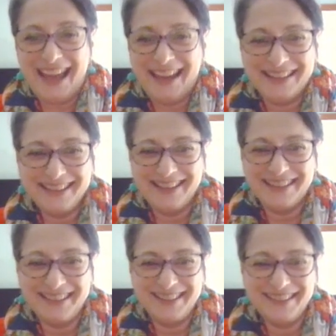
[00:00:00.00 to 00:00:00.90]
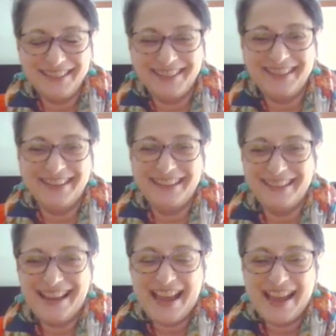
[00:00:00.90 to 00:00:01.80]

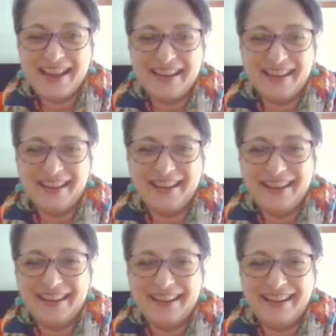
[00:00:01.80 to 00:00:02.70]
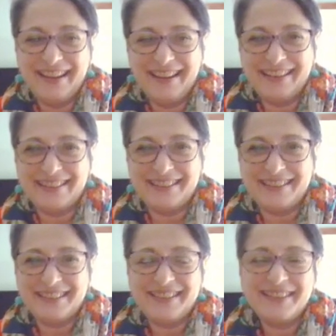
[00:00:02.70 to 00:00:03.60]
(silent)